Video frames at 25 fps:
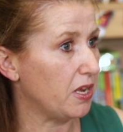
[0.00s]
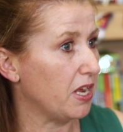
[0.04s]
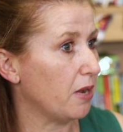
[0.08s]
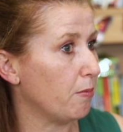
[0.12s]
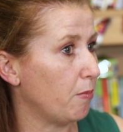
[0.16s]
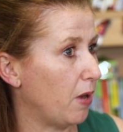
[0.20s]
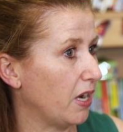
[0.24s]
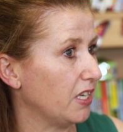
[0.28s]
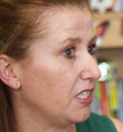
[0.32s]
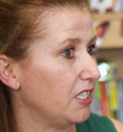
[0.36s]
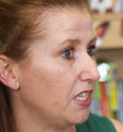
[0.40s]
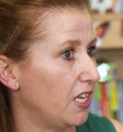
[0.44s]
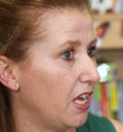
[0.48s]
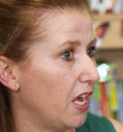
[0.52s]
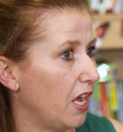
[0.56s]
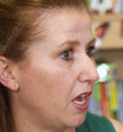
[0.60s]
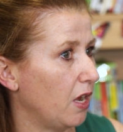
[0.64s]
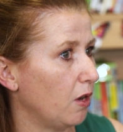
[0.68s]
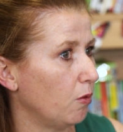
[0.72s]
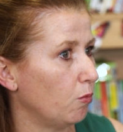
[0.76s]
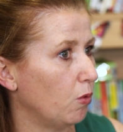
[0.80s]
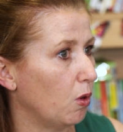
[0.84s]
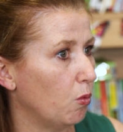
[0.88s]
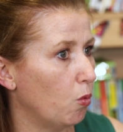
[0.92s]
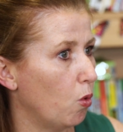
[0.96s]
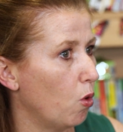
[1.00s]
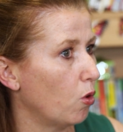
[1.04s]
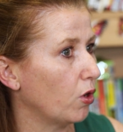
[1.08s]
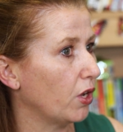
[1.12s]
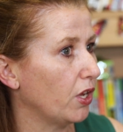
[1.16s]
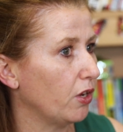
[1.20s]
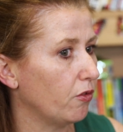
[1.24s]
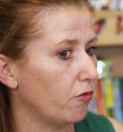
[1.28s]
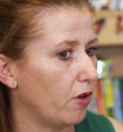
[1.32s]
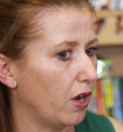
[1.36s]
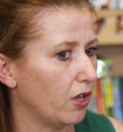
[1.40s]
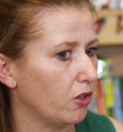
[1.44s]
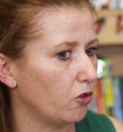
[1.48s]
me and my TA, we're
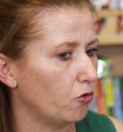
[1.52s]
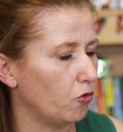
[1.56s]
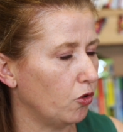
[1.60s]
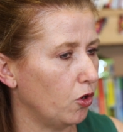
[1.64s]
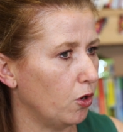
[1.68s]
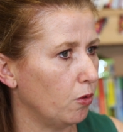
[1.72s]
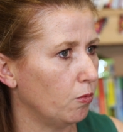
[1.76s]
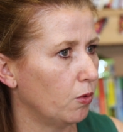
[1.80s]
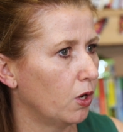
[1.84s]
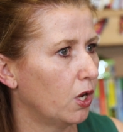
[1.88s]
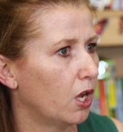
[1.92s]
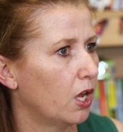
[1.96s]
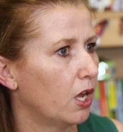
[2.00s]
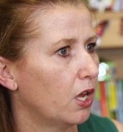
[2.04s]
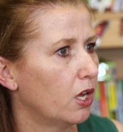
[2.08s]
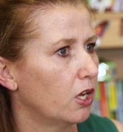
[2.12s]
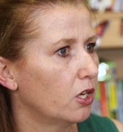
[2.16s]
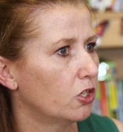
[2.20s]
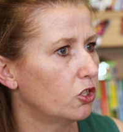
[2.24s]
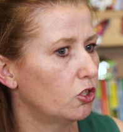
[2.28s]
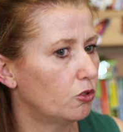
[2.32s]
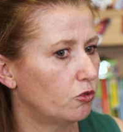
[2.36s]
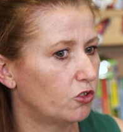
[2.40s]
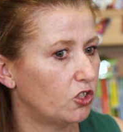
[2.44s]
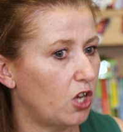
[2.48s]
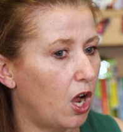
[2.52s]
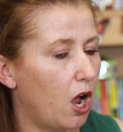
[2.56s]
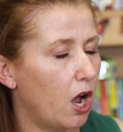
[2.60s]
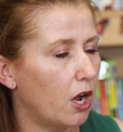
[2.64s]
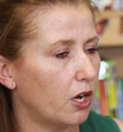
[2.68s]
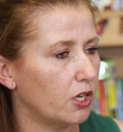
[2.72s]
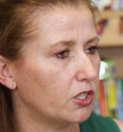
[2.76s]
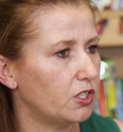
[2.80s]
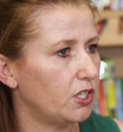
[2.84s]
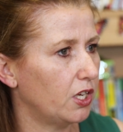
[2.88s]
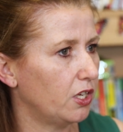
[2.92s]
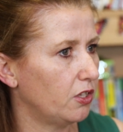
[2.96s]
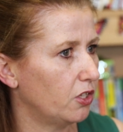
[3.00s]
walking around the room,
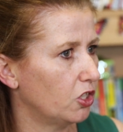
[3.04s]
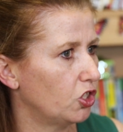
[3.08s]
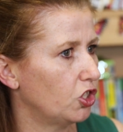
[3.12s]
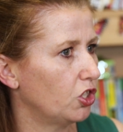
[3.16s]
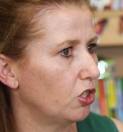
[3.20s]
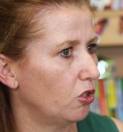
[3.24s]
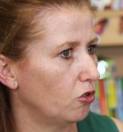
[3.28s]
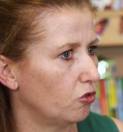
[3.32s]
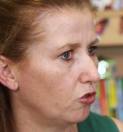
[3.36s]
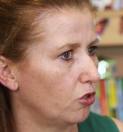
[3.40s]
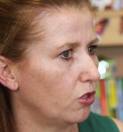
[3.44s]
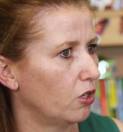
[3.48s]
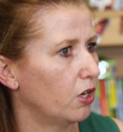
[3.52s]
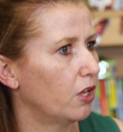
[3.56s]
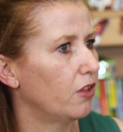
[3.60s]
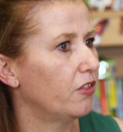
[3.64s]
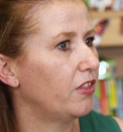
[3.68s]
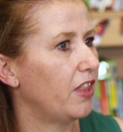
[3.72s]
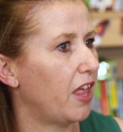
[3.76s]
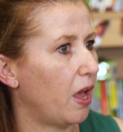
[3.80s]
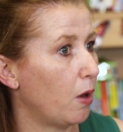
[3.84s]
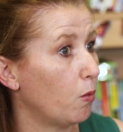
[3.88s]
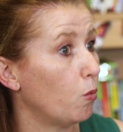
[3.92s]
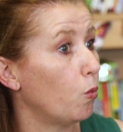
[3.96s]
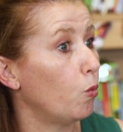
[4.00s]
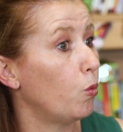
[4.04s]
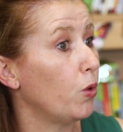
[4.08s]
targeting the children that